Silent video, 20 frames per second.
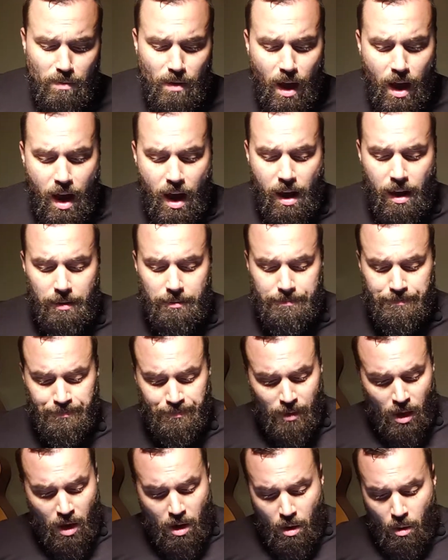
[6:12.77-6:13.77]

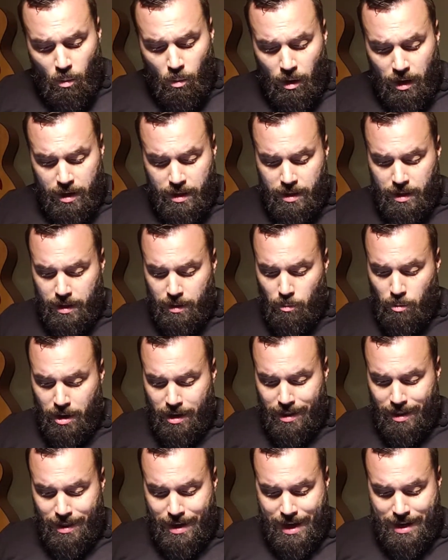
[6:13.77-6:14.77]
One of
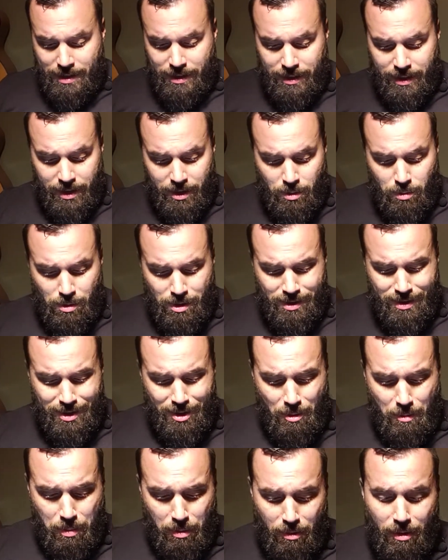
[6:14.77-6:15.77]
the last things was
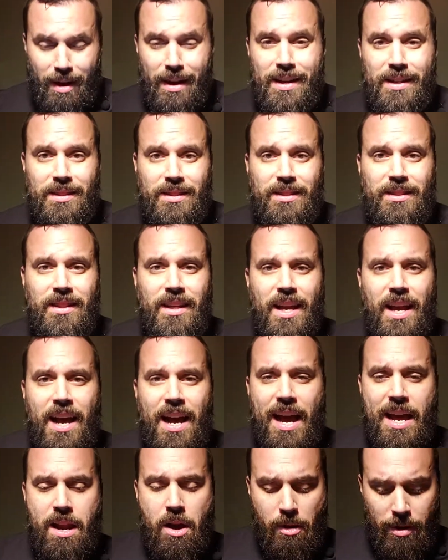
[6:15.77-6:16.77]
their price.
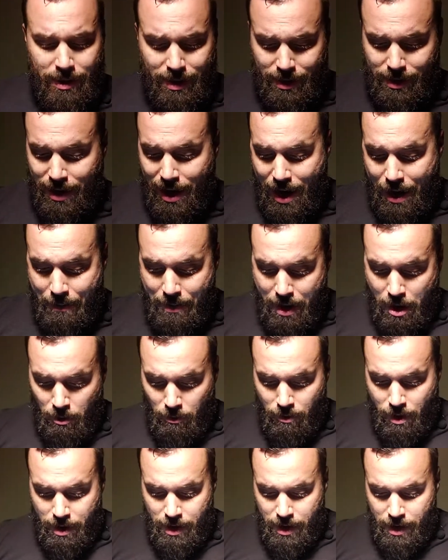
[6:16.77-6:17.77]
I know at the time they were
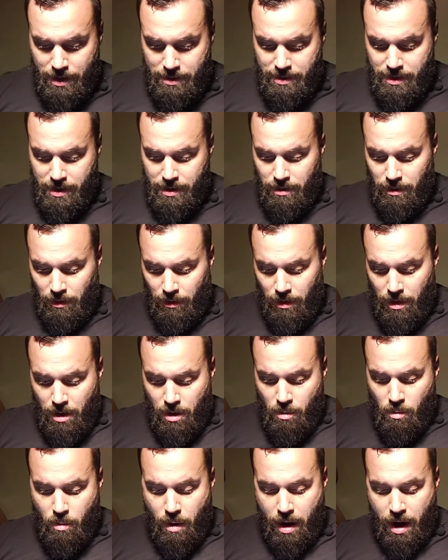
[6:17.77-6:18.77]
running a deal
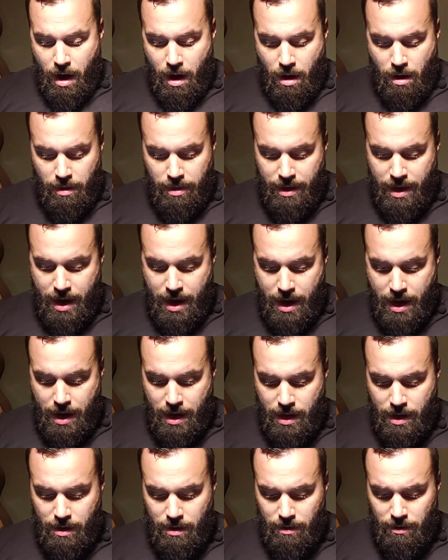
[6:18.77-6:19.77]
where
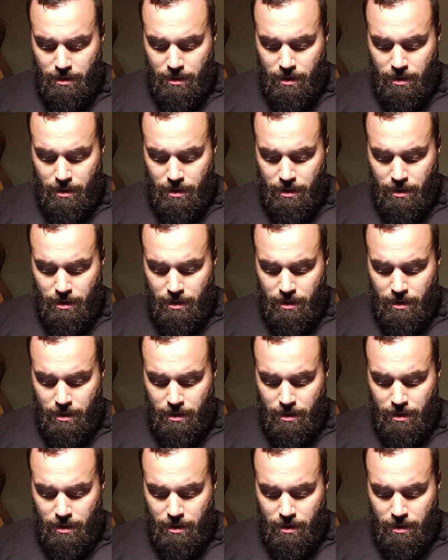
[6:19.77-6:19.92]
they,